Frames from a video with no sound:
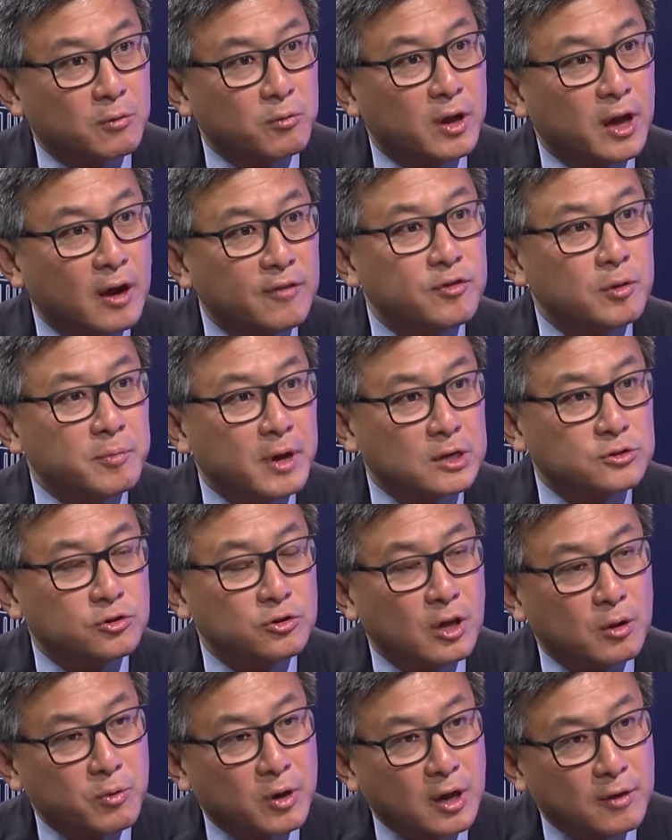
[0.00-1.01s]
We have to make sure
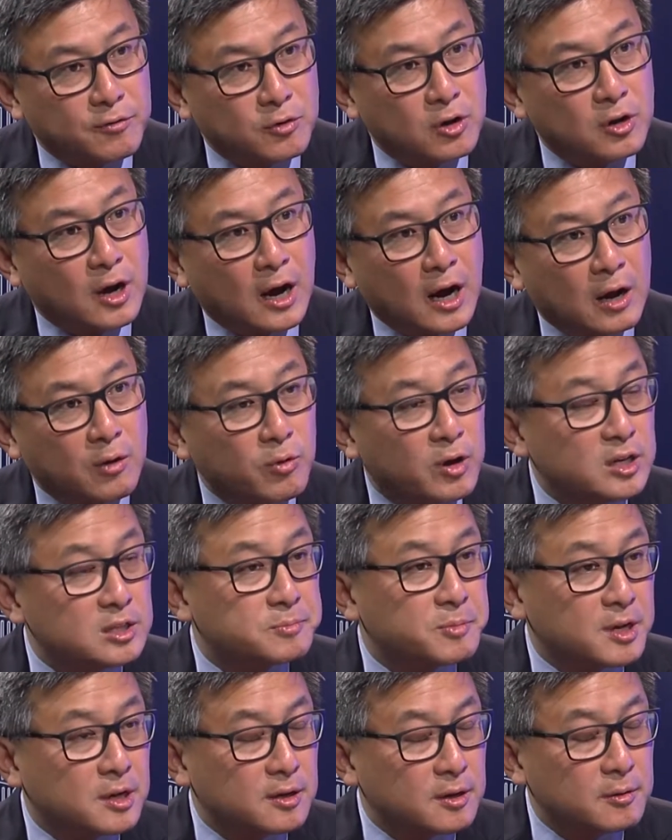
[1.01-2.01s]
that we have good highways,
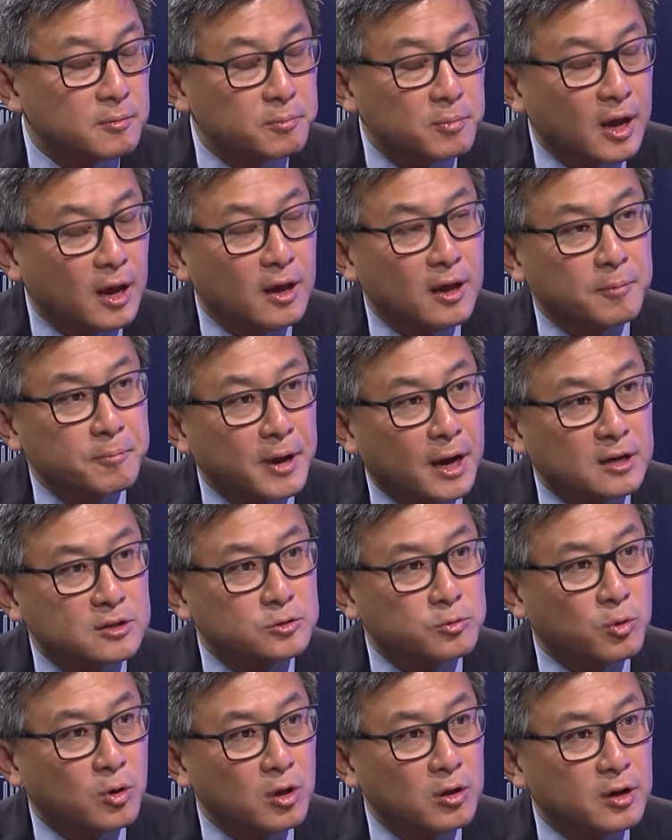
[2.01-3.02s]
but it impacts
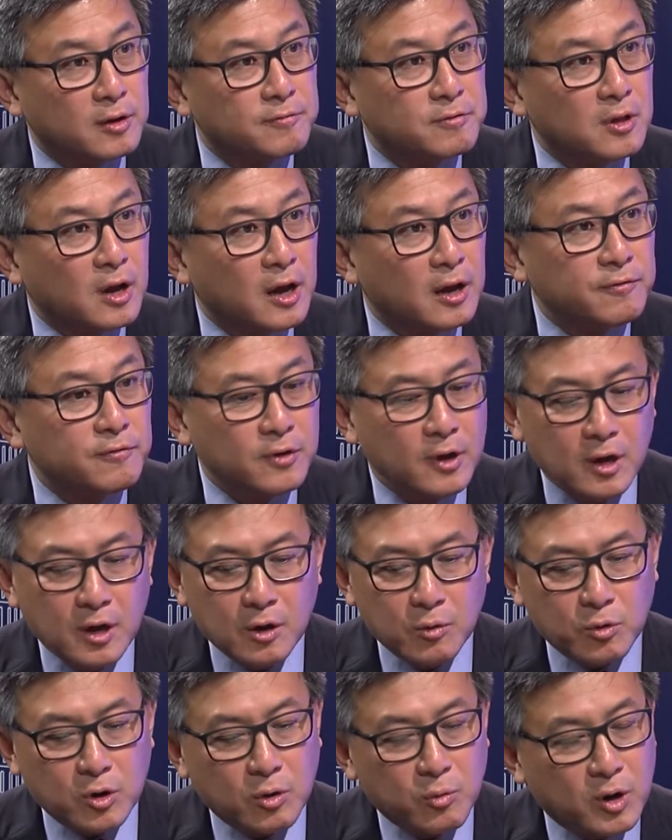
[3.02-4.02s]
quality of life.
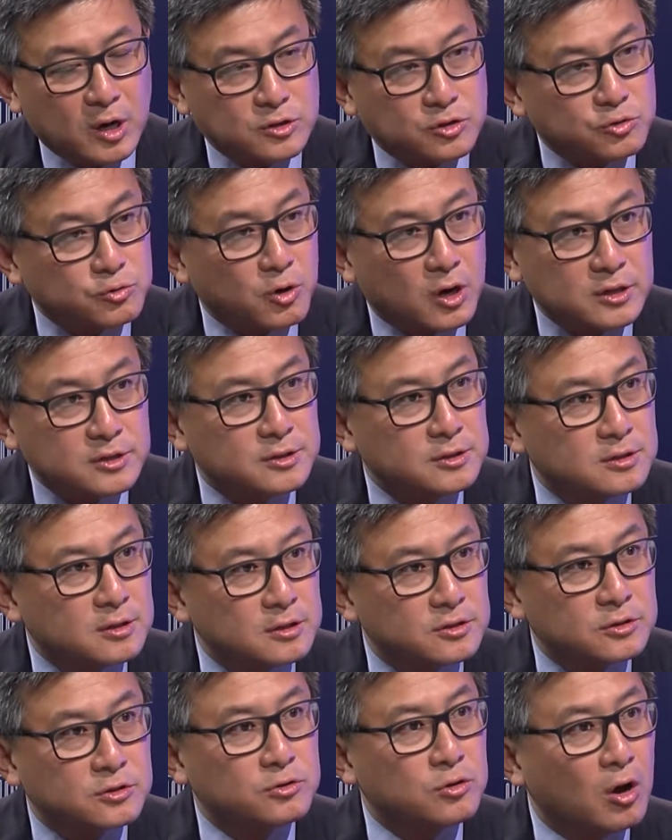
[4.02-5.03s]
We don't want trucks
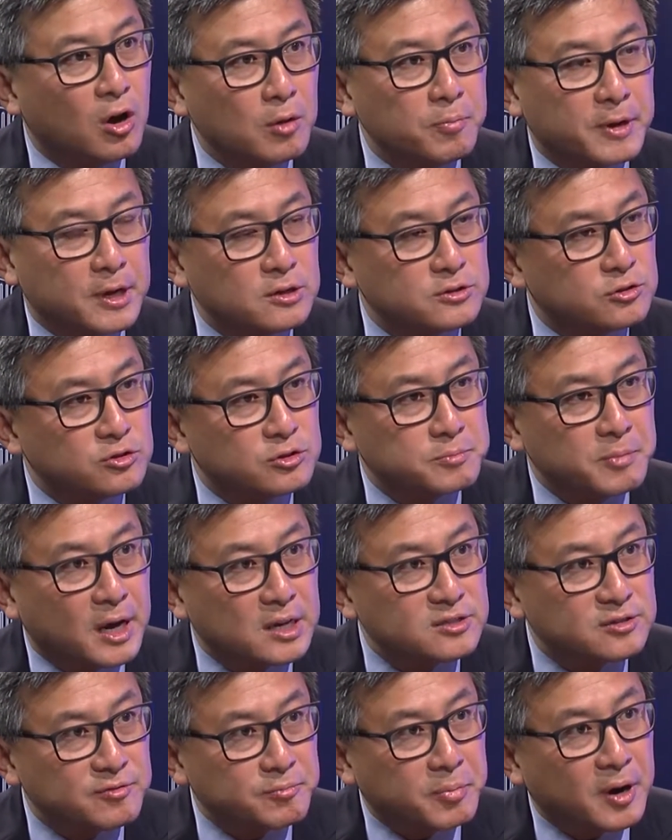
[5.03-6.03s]
stalled because there's
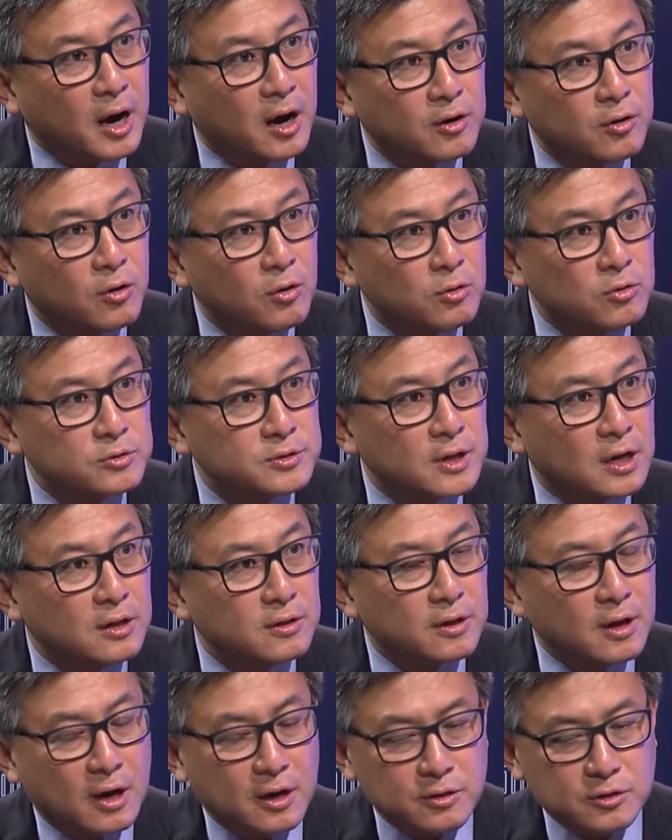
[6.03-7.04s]
massive potholes
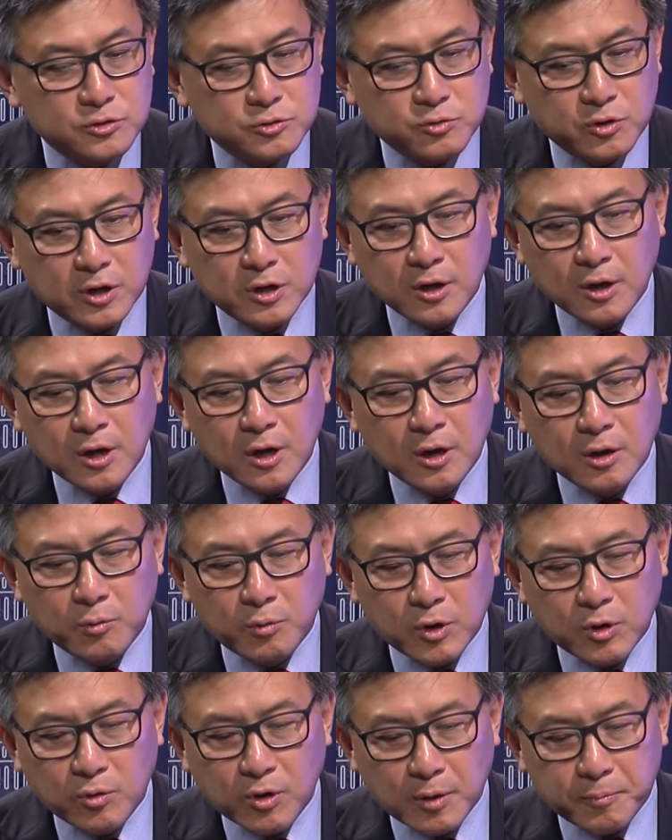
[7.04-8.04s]
on the street.
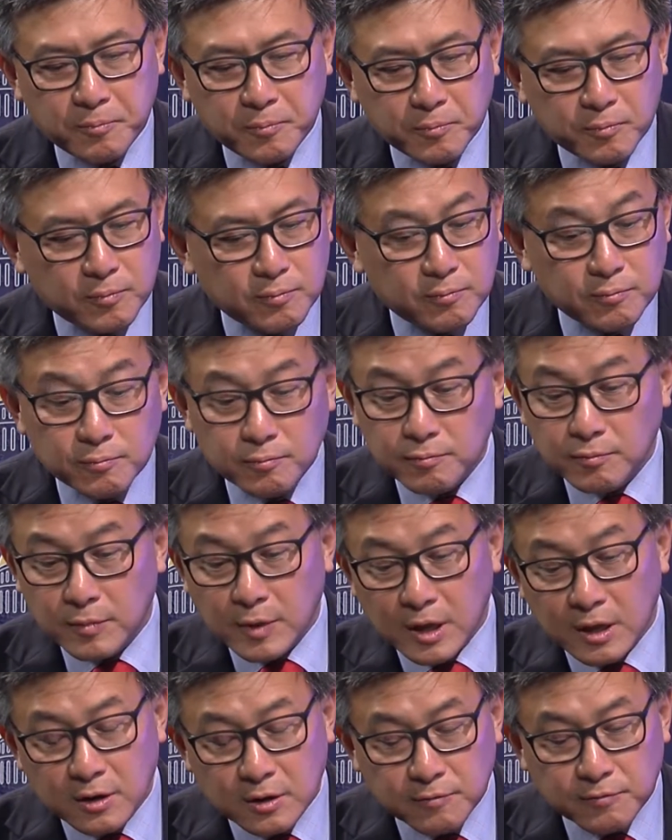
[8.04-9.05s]
We don't want
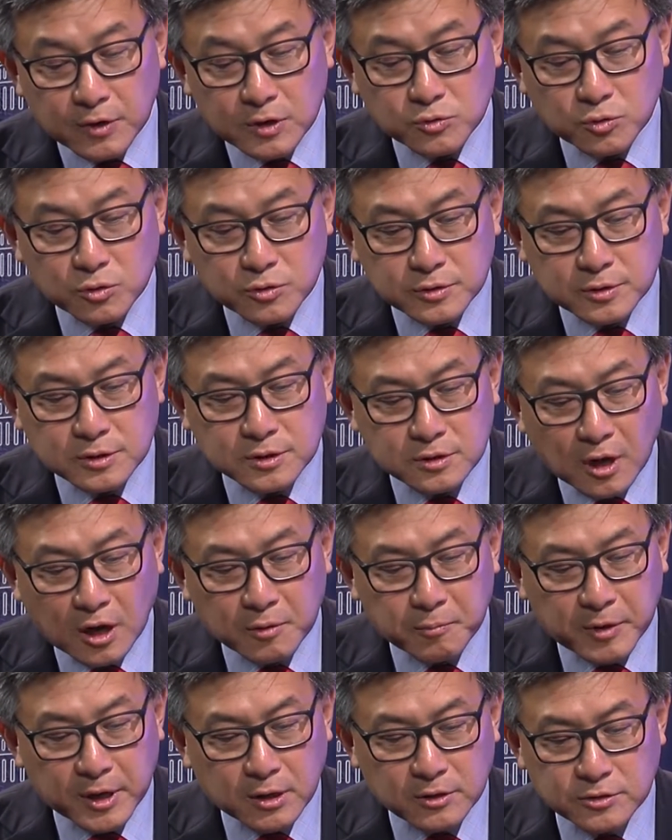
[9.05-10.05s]
individuals
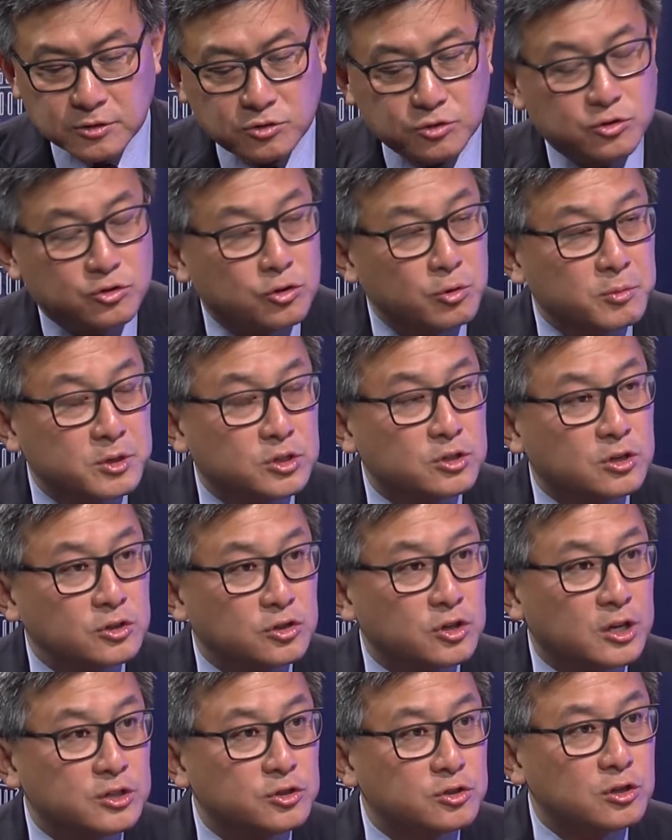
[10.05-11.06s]
stuck because there's too much
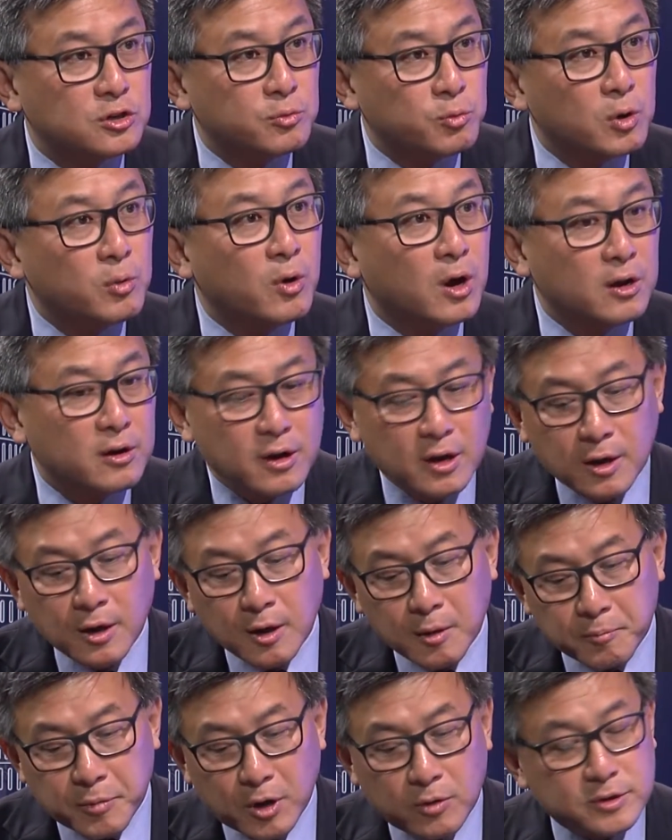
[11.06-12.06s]
congestion. We want
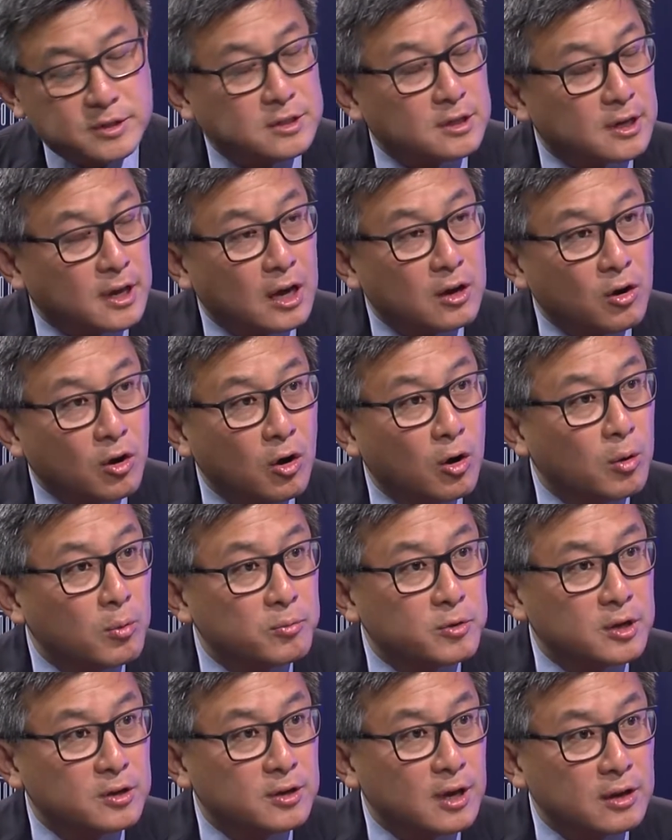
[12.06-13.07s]
parents to get home
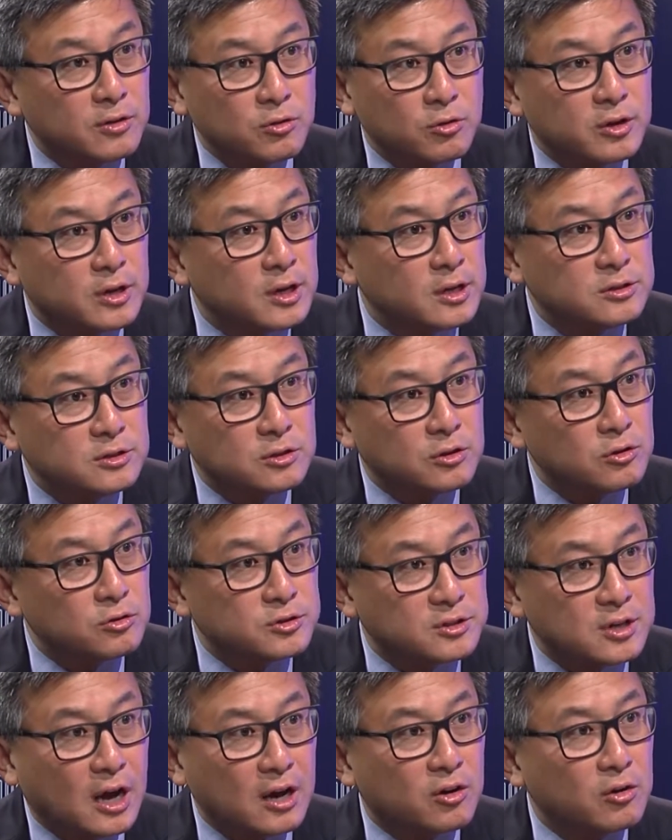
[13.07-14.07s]
to take their kids to their
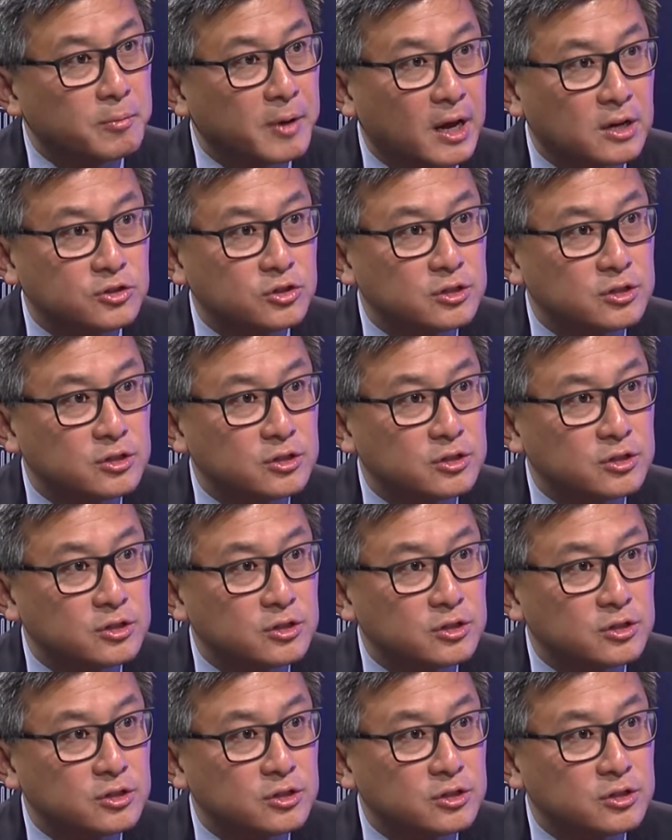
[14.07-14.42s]
soccer matches.